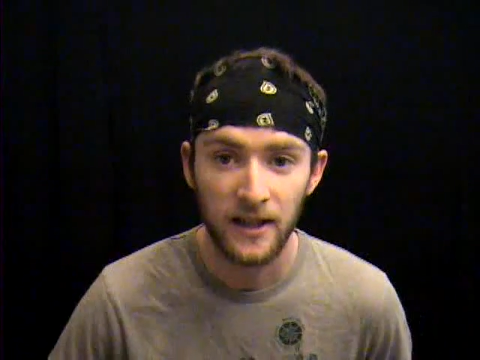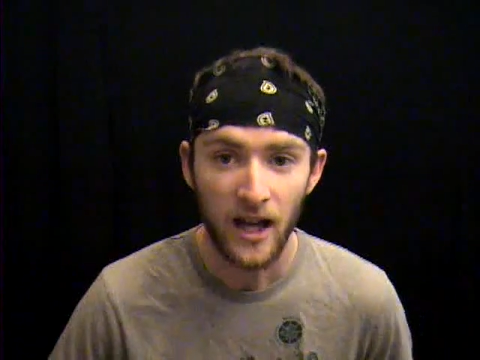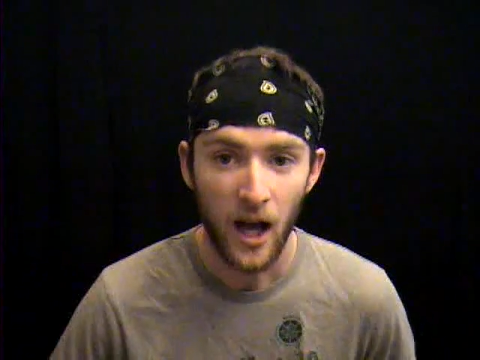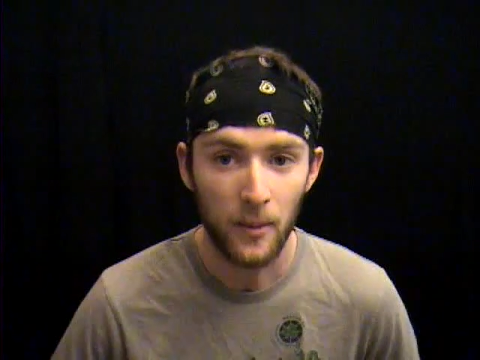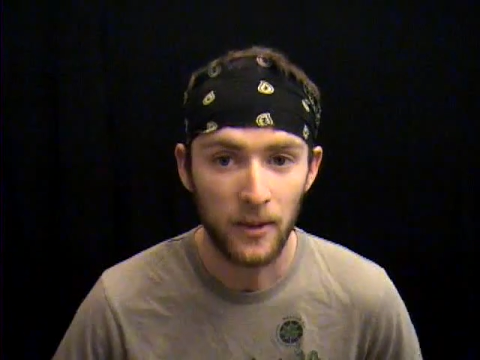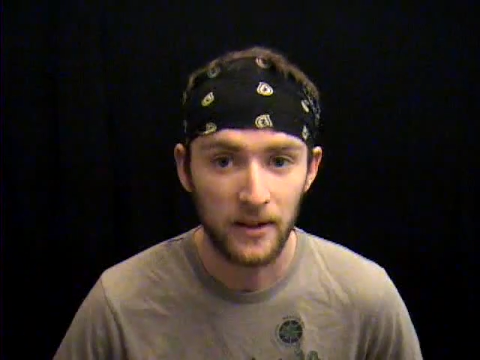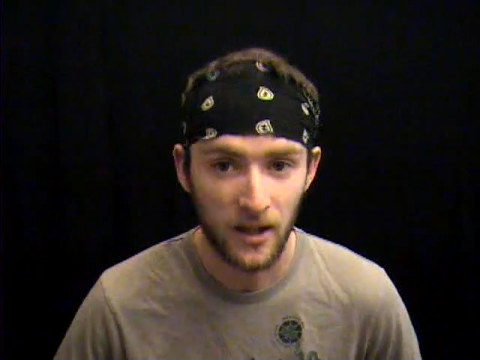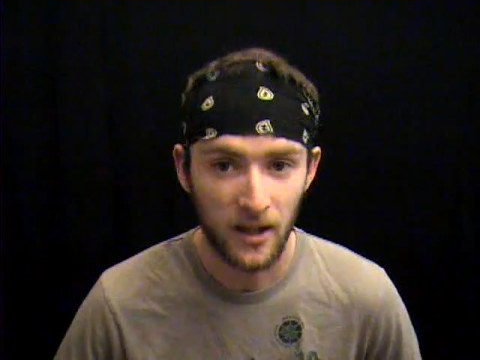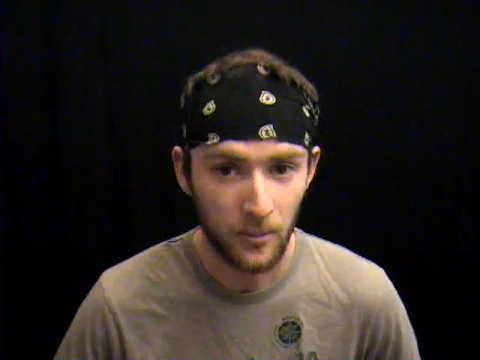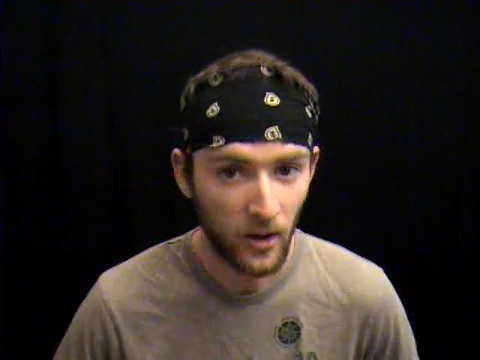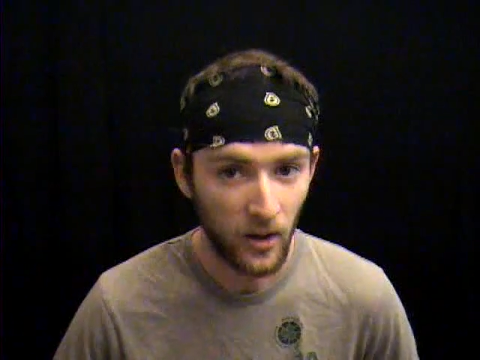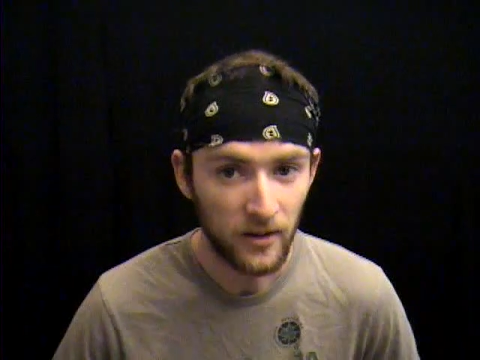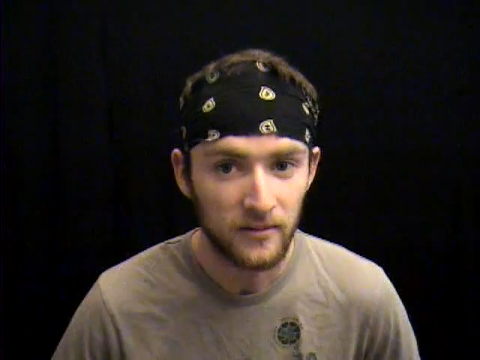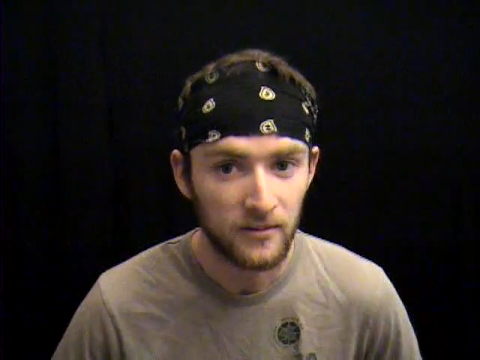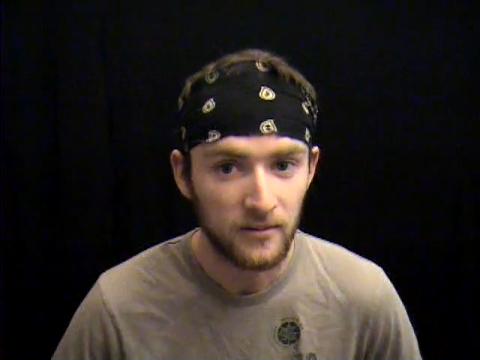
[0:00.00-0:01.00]
I mean, come
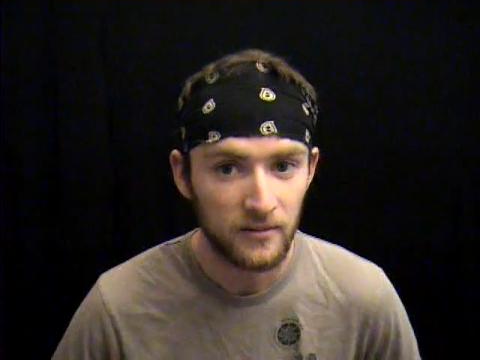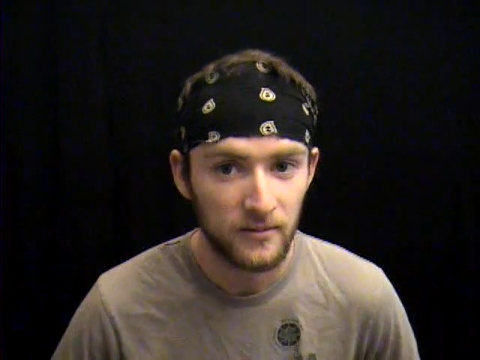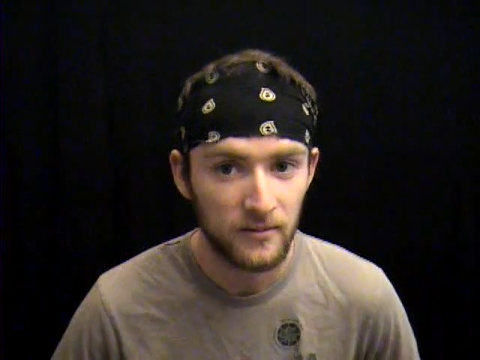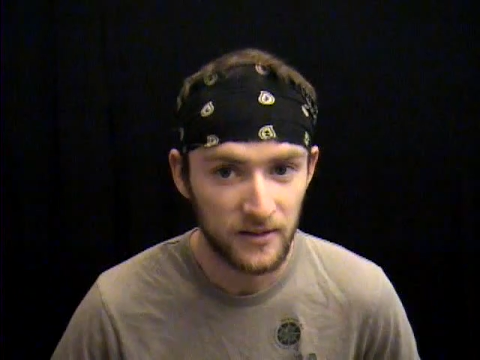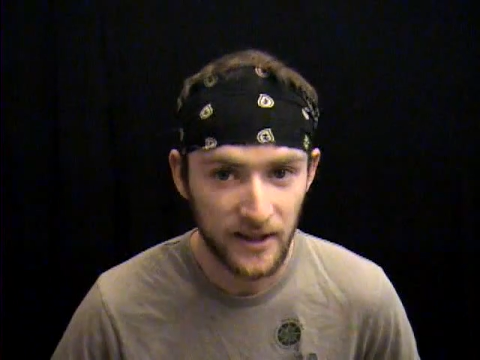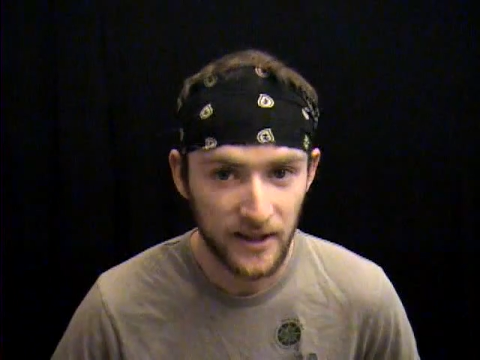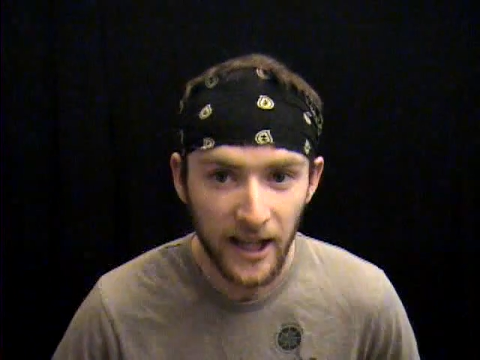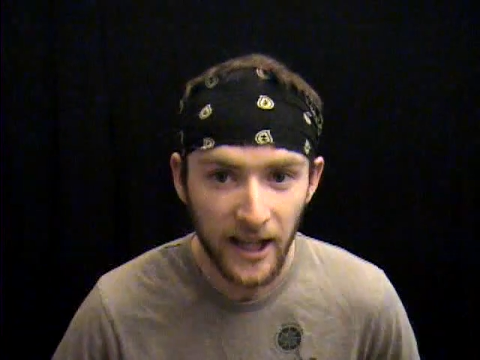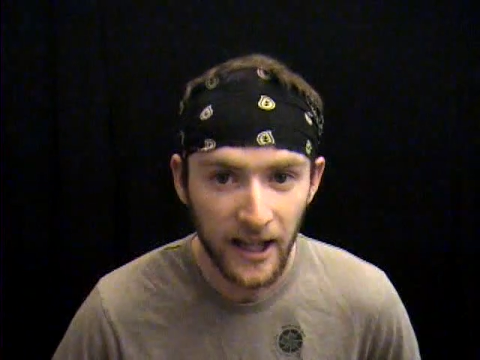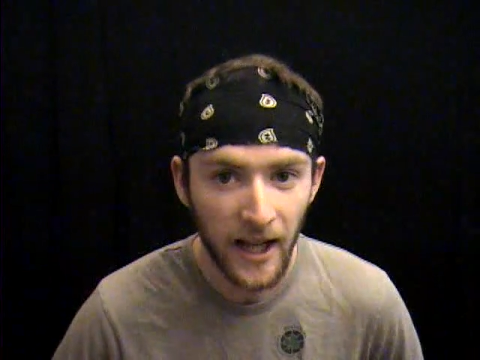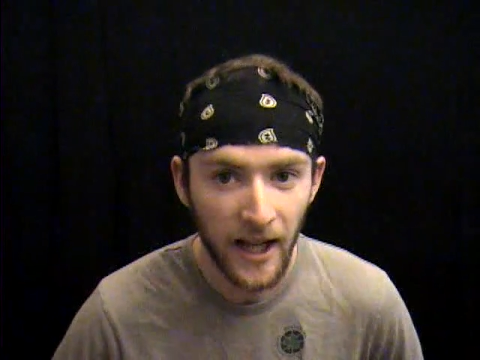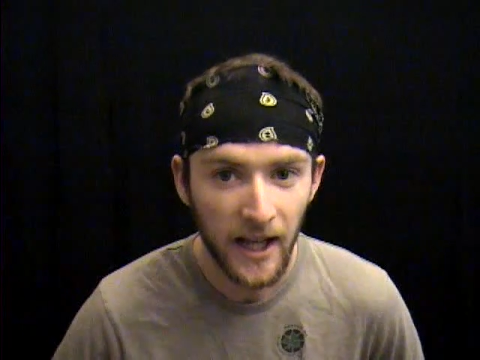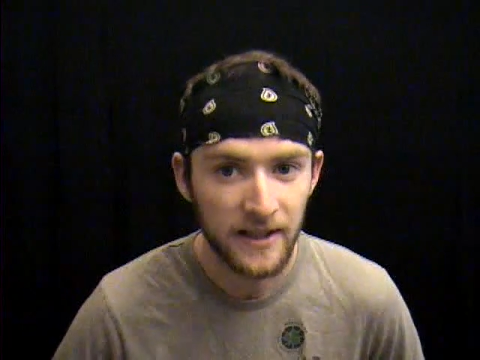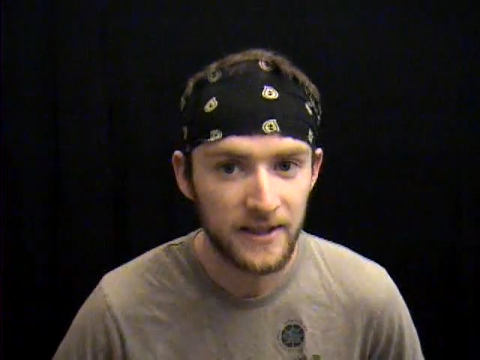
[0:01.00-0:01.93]
on, TNA,